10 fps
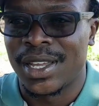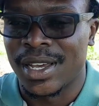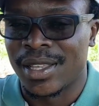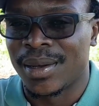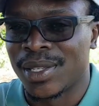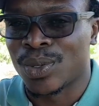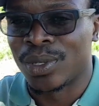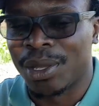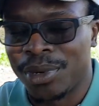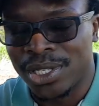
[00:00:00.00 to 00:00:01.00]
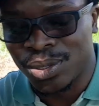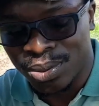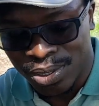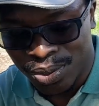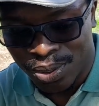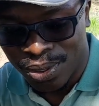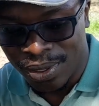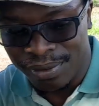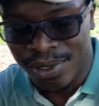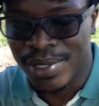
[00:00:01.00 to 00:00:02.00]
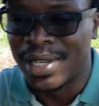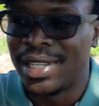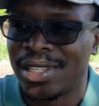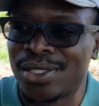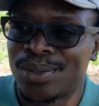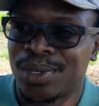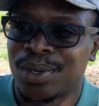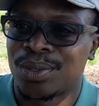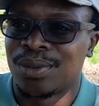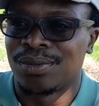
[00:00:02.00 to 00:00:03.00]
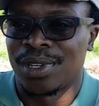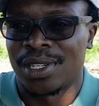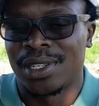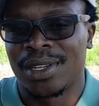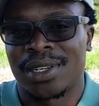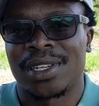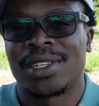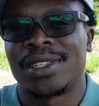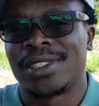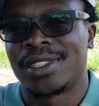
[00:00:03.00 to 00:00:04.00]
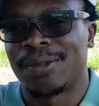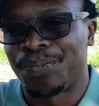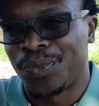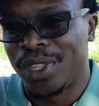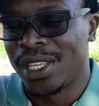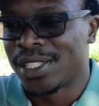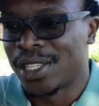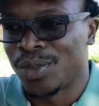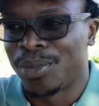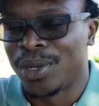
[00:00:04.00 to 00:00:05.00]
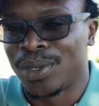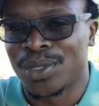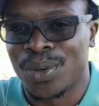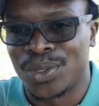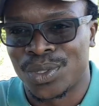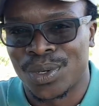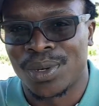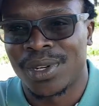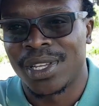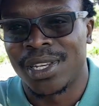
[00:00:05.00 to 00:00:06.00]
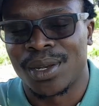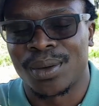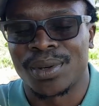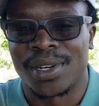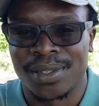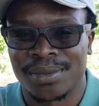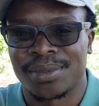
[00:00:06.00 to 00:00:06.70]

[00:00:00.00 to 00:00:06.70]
Otherwise, contamination to the soil eventually leads to a lot of degradations, things that you may not control in the long run.